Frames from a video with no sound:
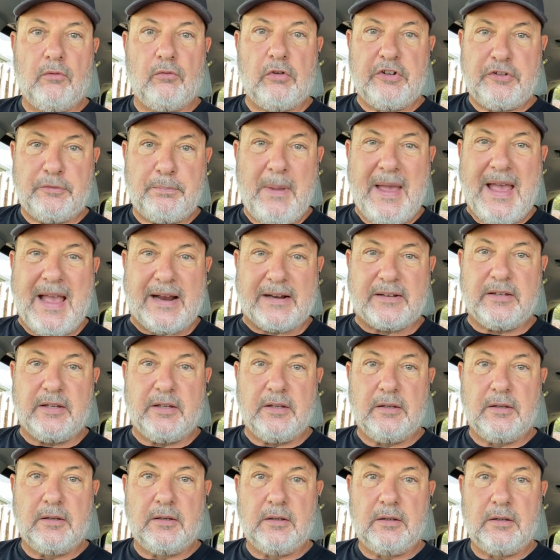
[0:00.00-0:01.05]
respect.
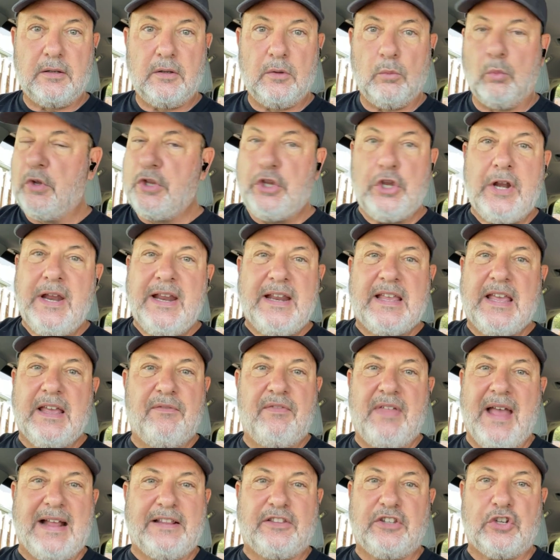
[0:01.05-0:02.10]
Well, you didn't
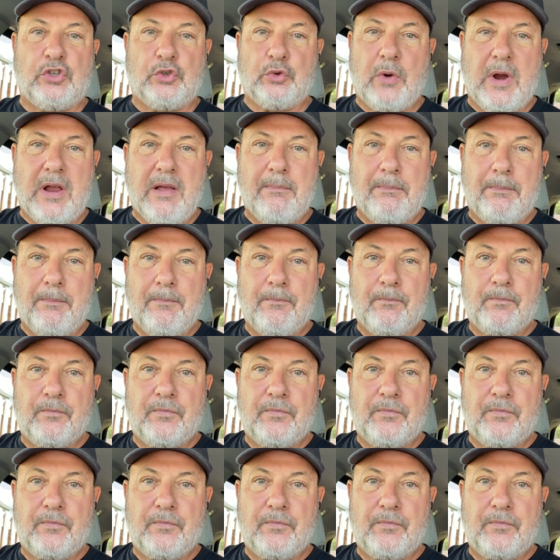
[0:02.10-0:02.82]
give that to Trump.